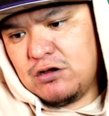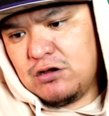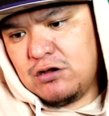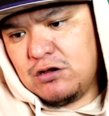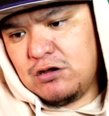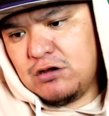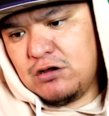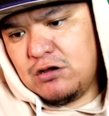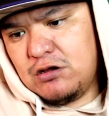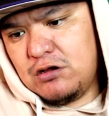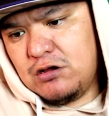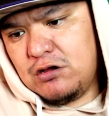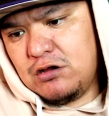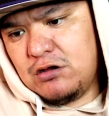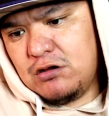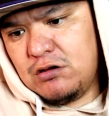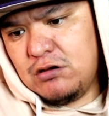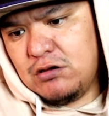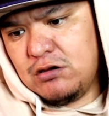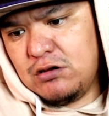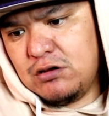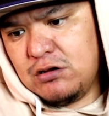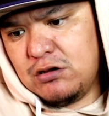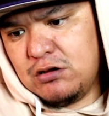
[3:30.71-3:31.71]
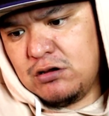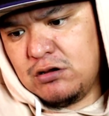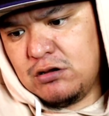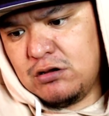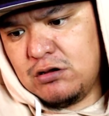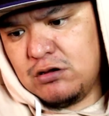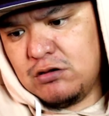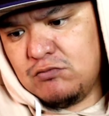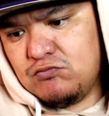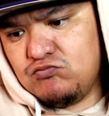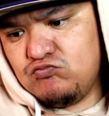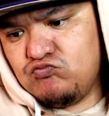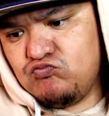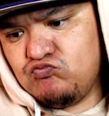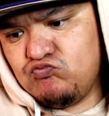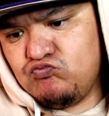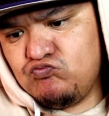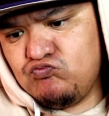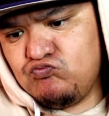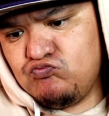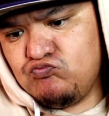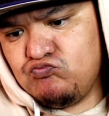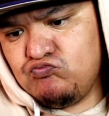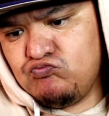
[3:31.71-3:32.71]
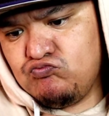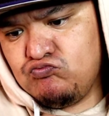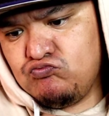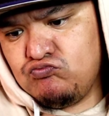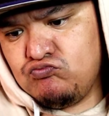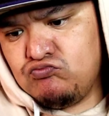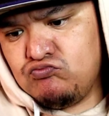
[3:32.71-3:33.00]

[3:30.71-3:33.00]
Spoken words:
(silence)